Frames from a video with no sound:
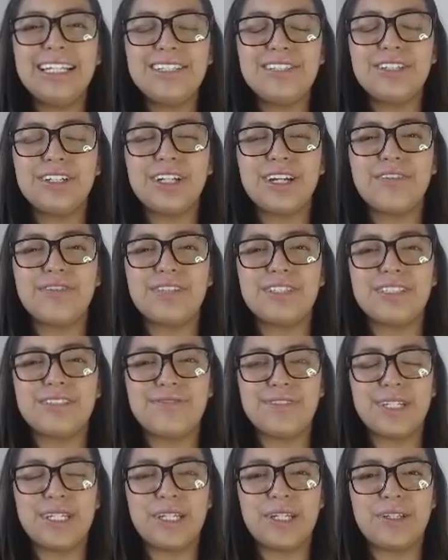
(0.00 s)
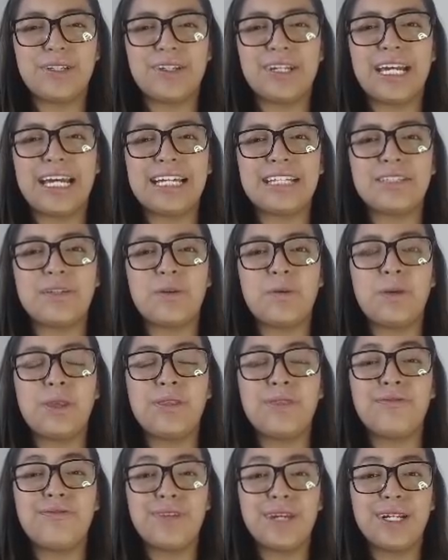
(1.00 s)
start off this video, you guys,
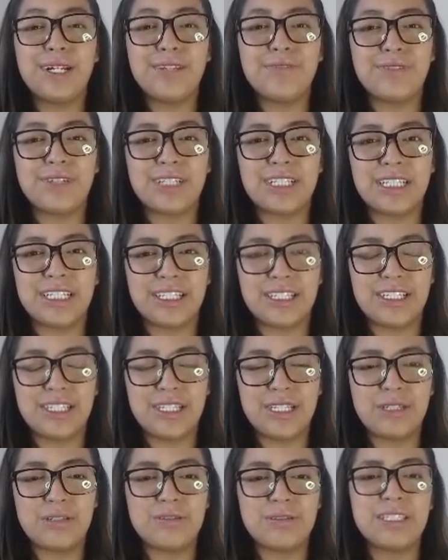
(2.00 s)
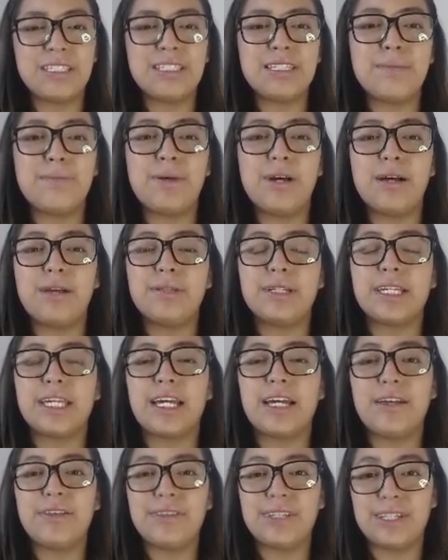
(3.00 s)
with very good news since the public
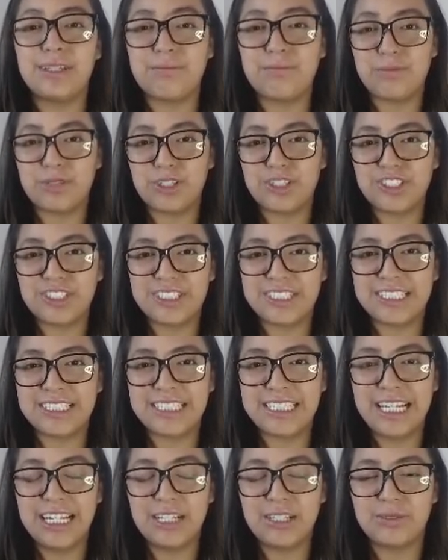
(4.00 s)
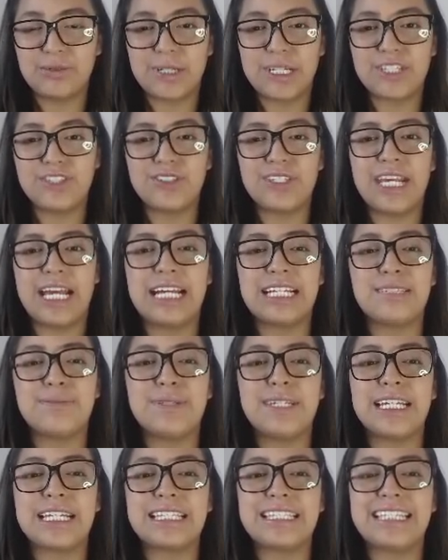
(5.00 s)
health emergency declaration has
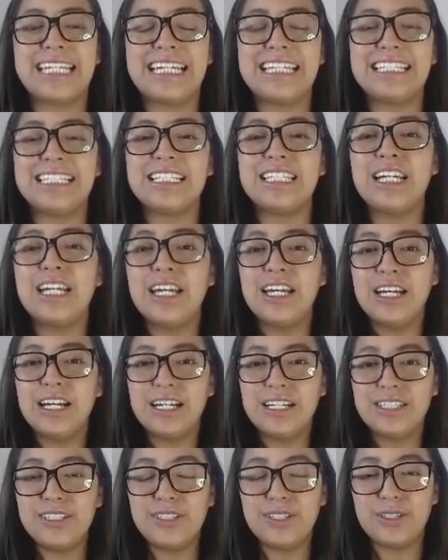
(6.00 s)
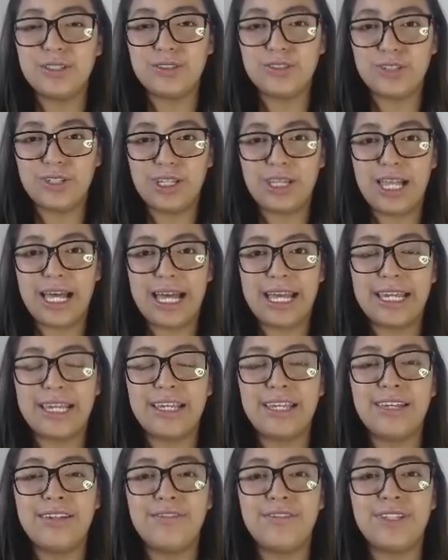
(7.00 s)
been extended until July
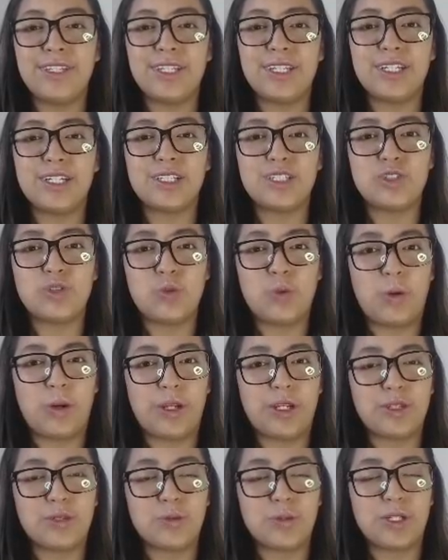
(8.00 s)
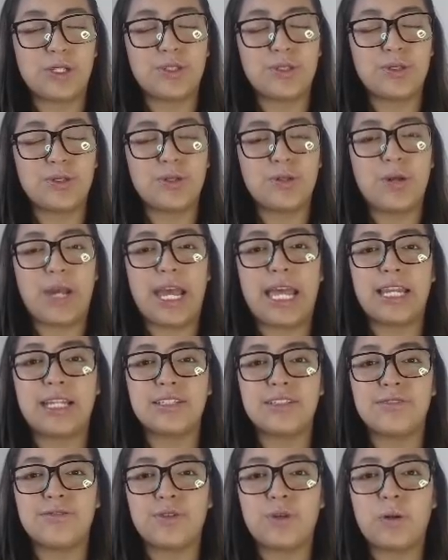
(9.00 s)
of the year 2022. And
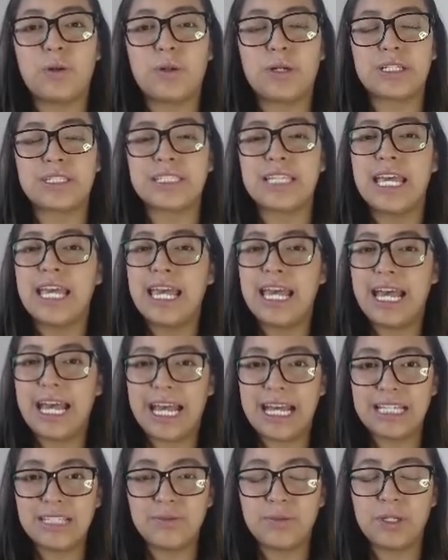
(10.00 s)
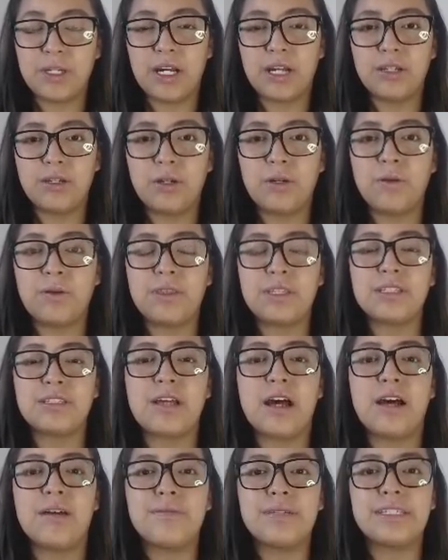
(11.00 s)
as we all know, this
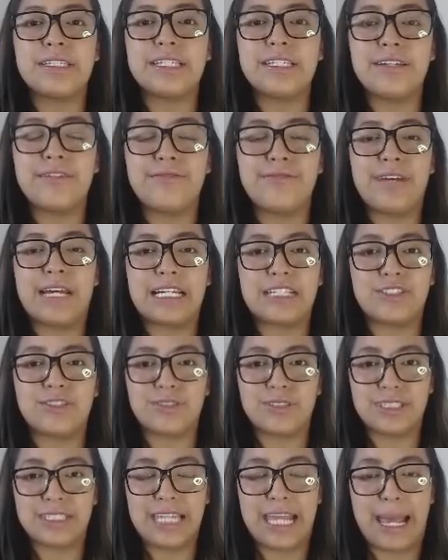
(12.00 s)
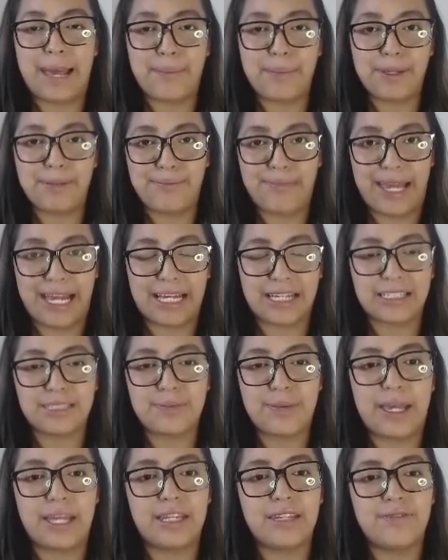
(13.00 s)
obviously affects your SNAP Max
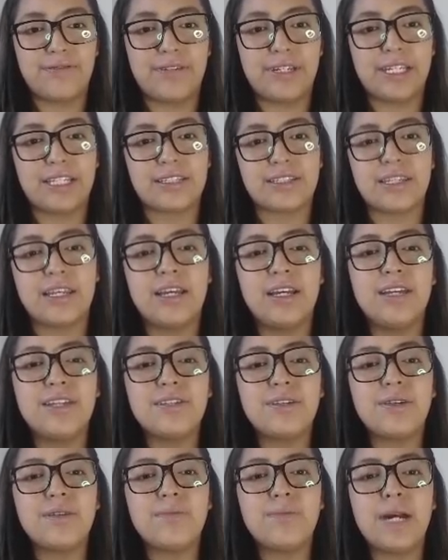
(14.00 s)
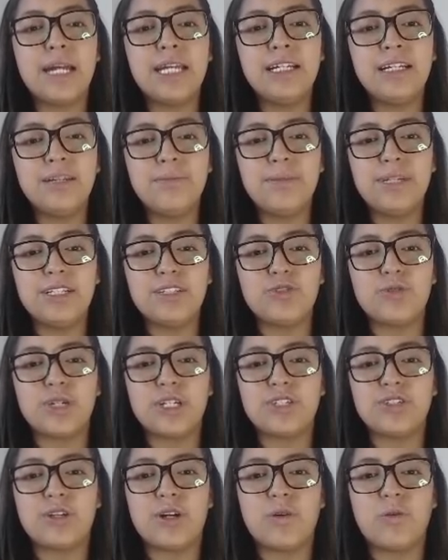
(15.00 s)
benefits. So the Biden
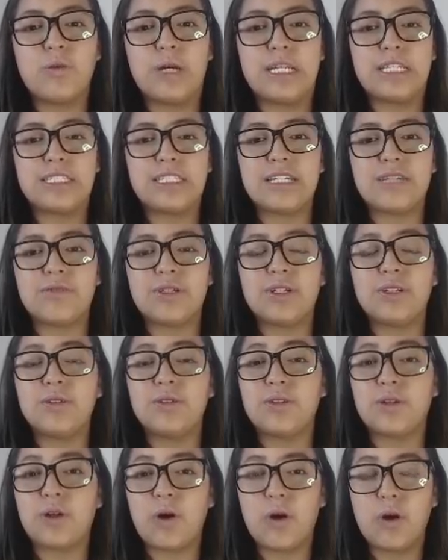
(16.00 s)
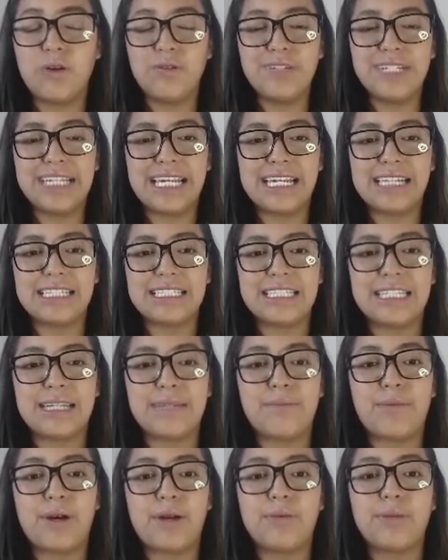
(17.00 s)
administration on Wednesday renewed the
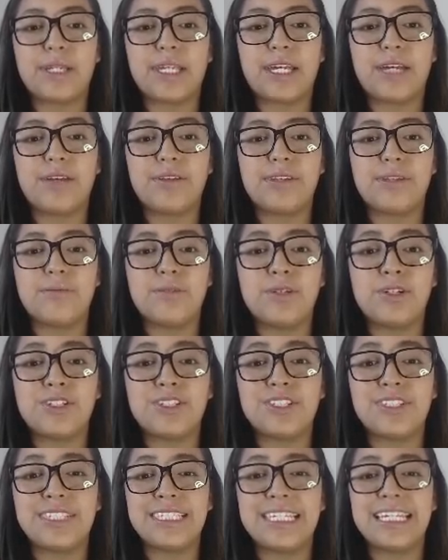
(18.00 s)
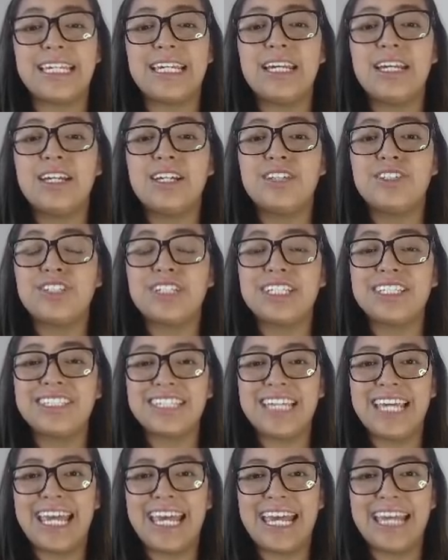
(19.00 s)
COVID-19 public health emergency just
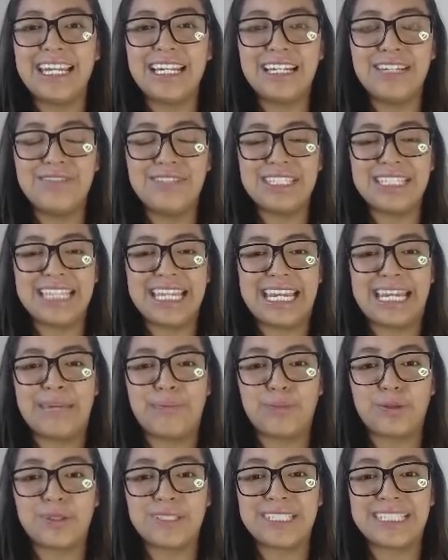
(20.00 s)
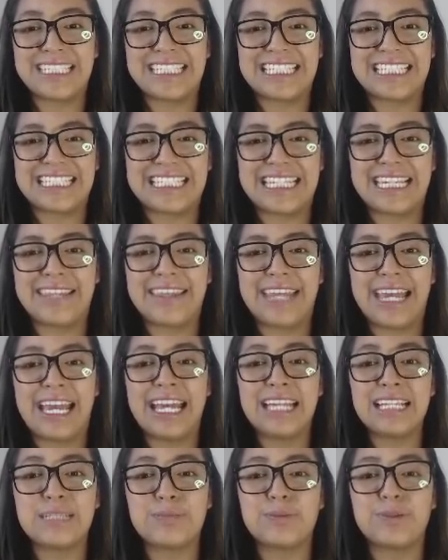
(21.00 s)
ahead of its April 16th
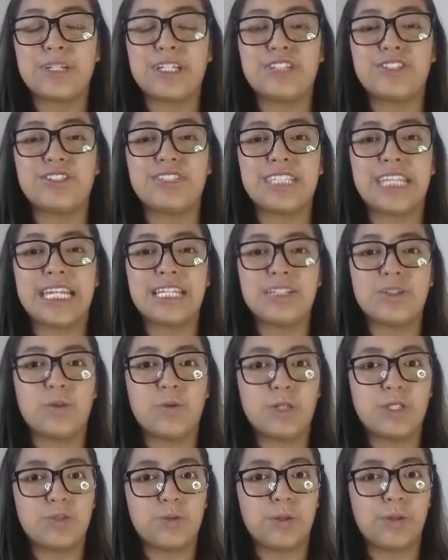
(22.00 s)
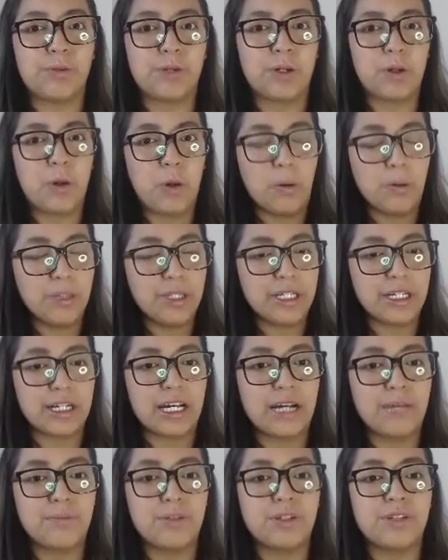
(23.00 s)
expiration date, which we were only a
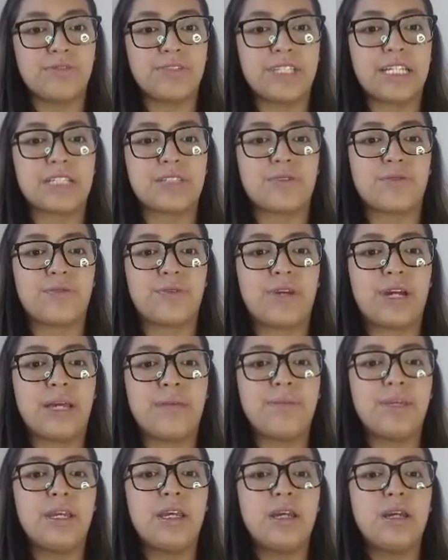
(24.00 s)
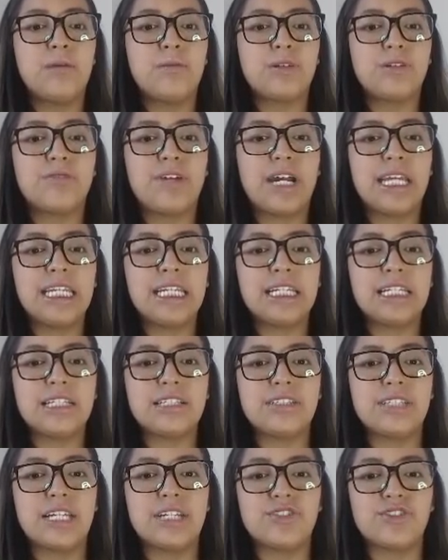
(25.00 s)
couple of days from, providing an
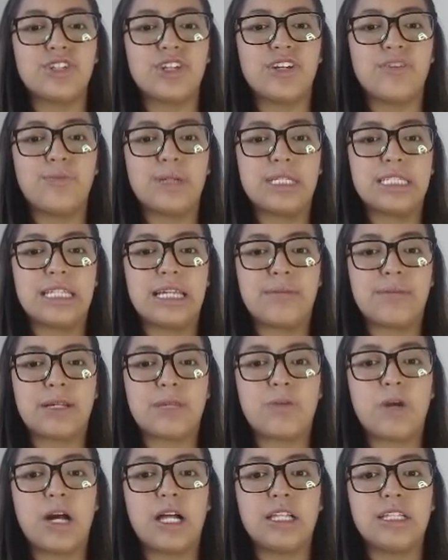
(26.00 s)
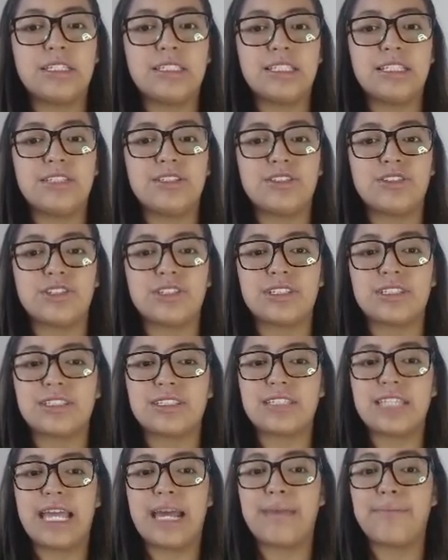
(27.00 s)
extension of pandemic policies such as the
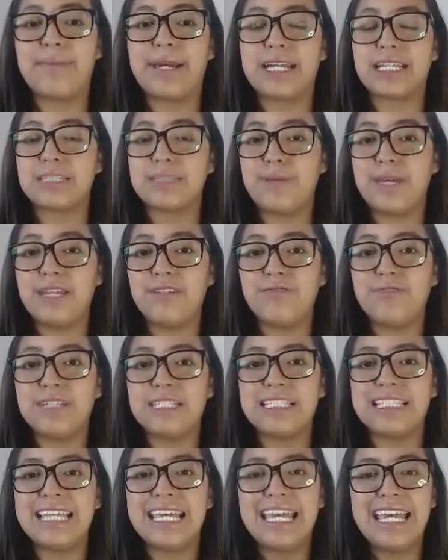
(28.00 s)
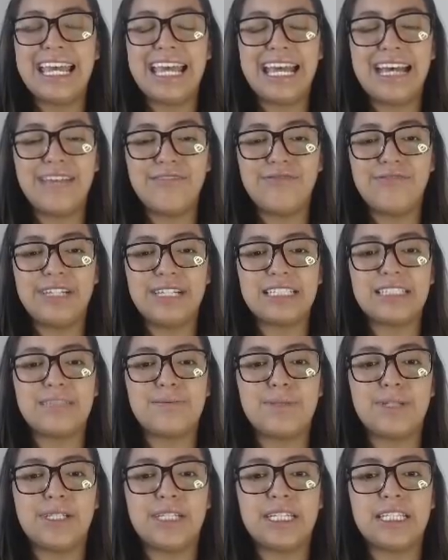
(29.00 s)
SNAP Max benefits and flexibility
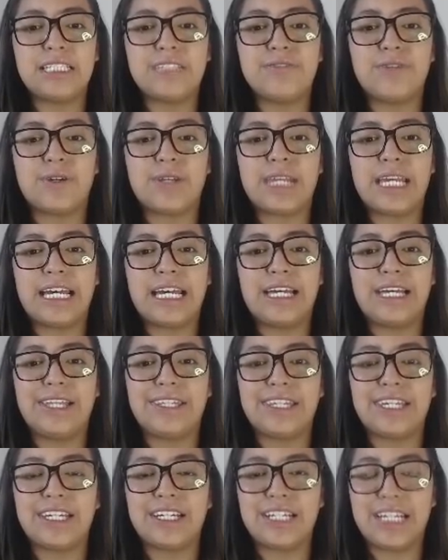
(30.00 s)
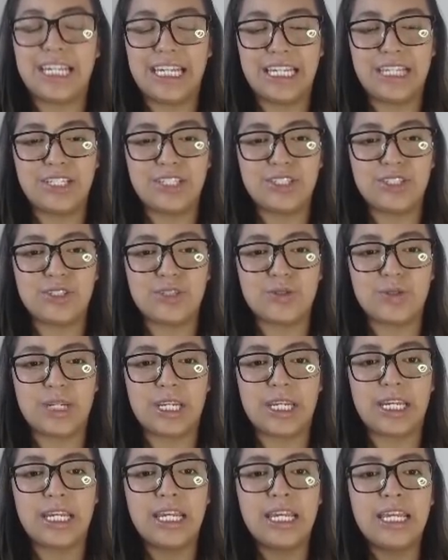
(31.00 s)
for the healthcare
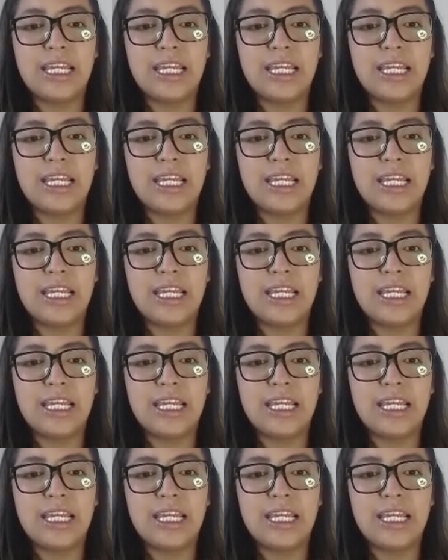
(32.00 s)
industry.